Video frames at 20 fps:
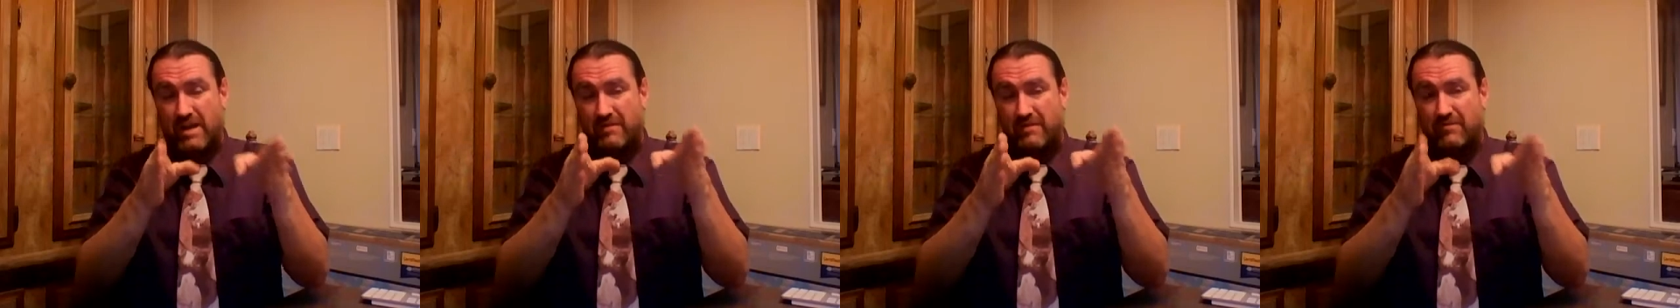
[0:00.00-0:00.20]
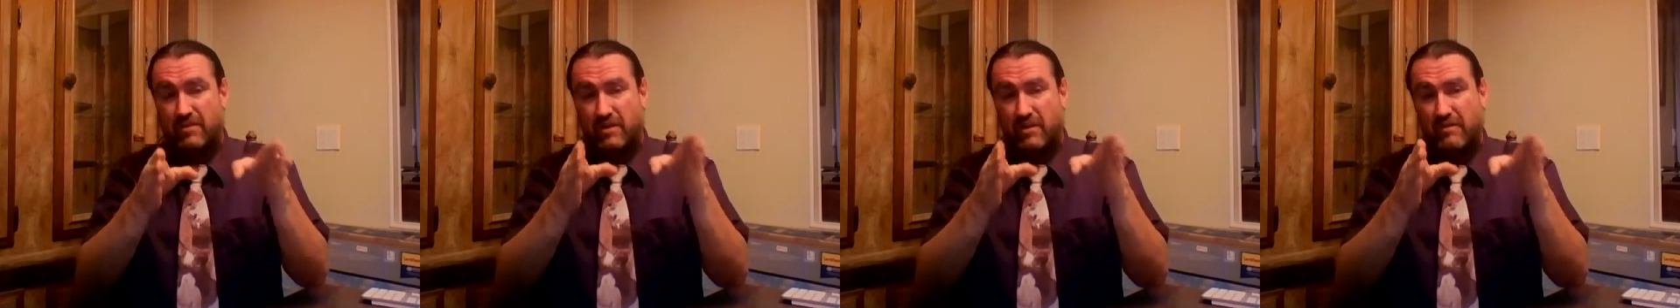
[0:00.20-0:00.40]

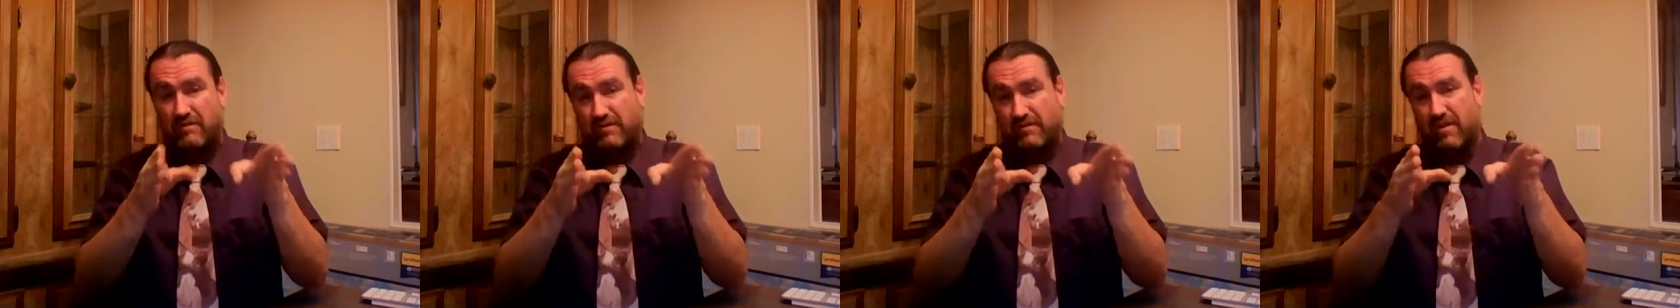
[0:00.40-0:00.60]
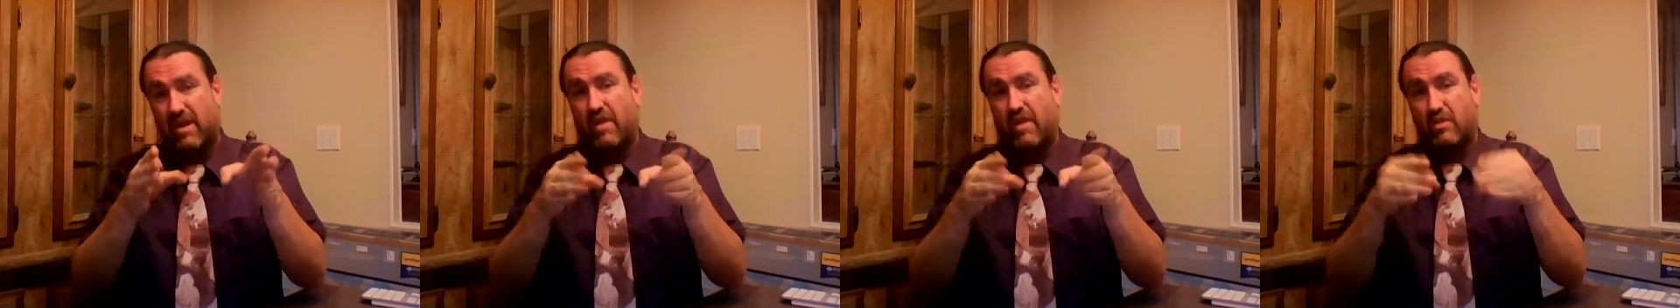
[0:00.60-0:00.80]
in front
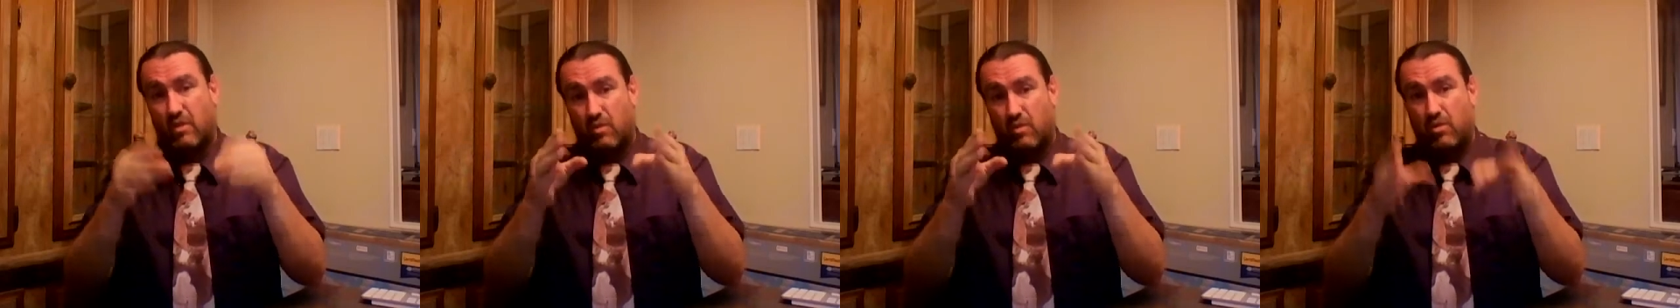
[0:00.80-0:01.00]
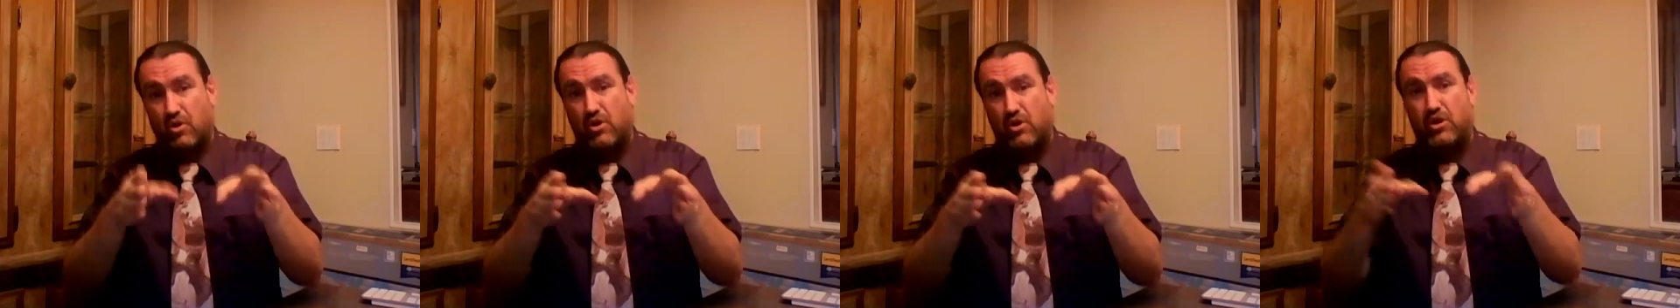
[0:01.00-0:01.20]
of the
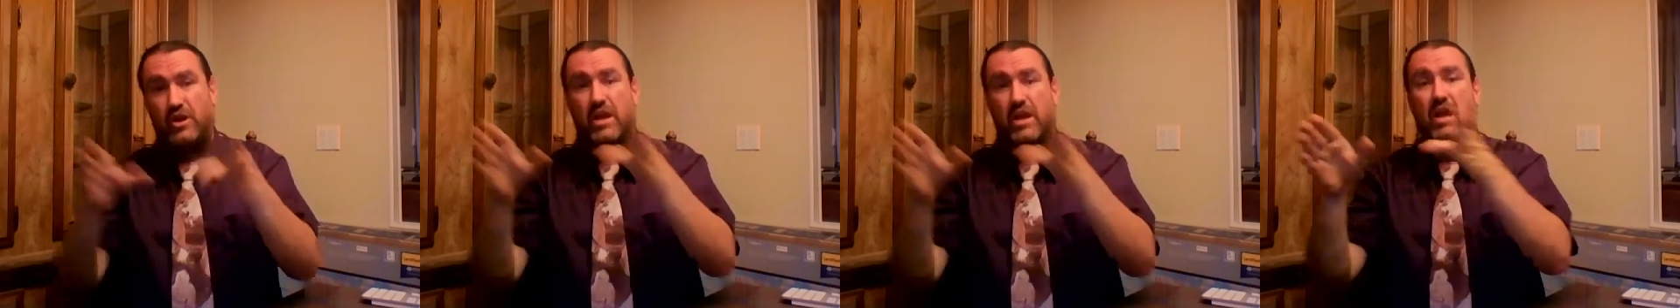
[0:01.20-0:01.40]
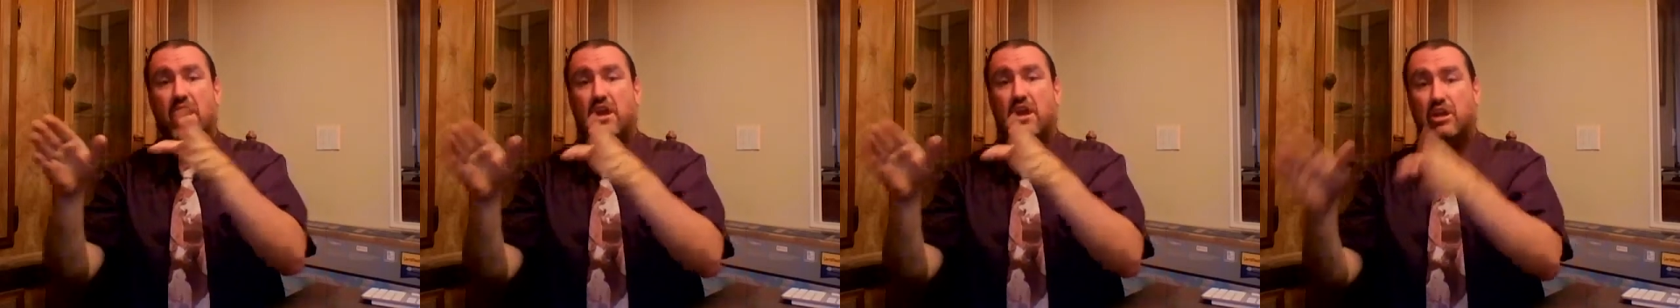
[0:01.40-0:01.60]

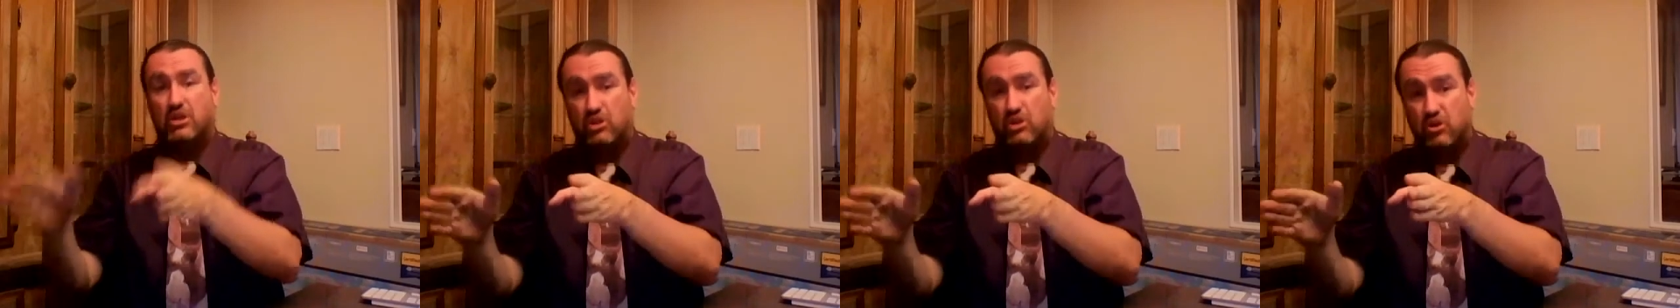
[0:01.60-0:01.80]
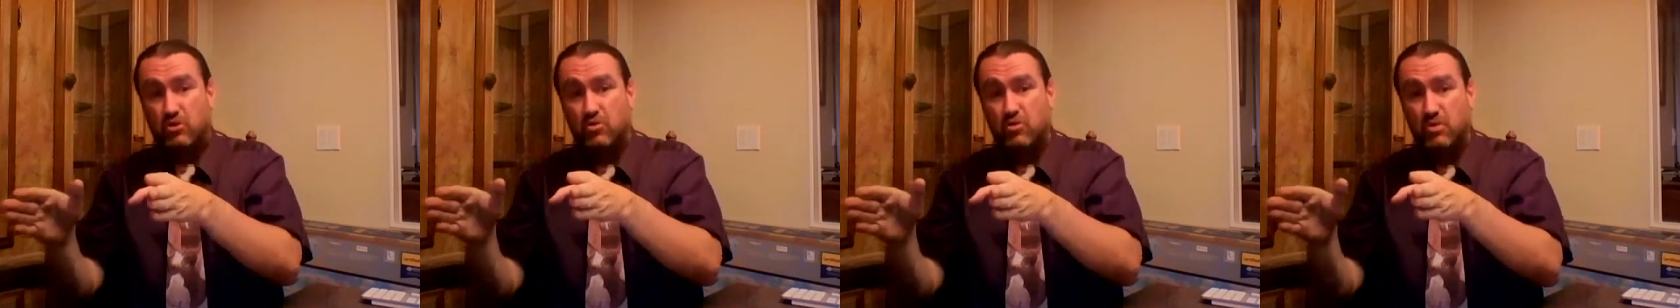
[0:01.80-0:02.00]
word
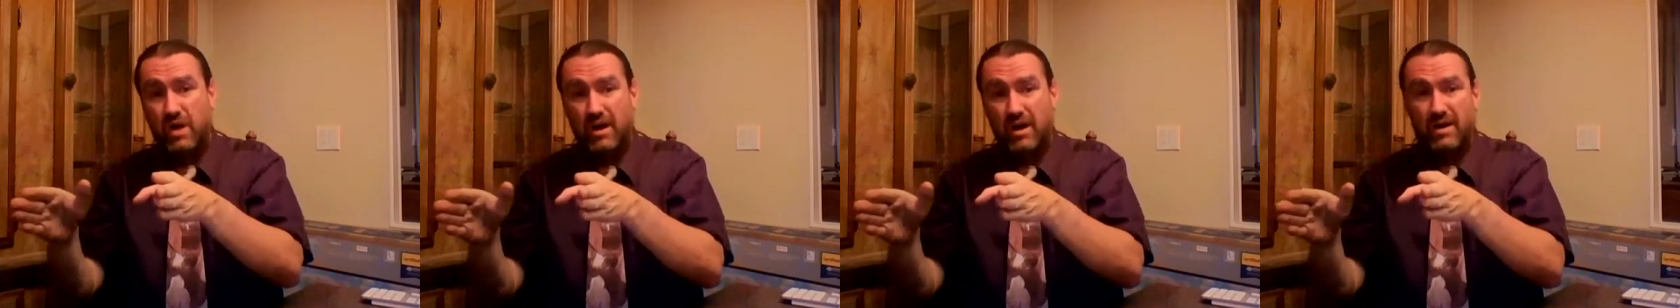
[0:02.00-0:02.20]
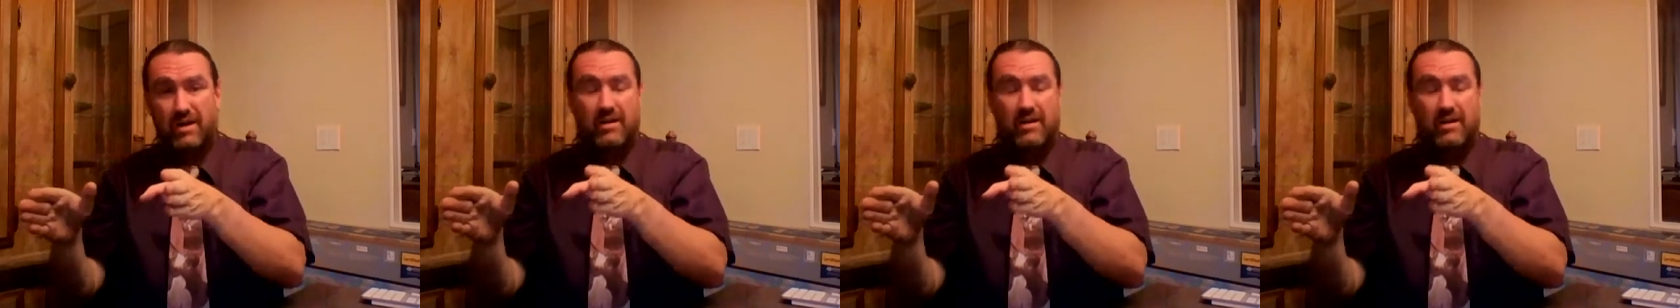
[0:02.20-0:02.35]
you.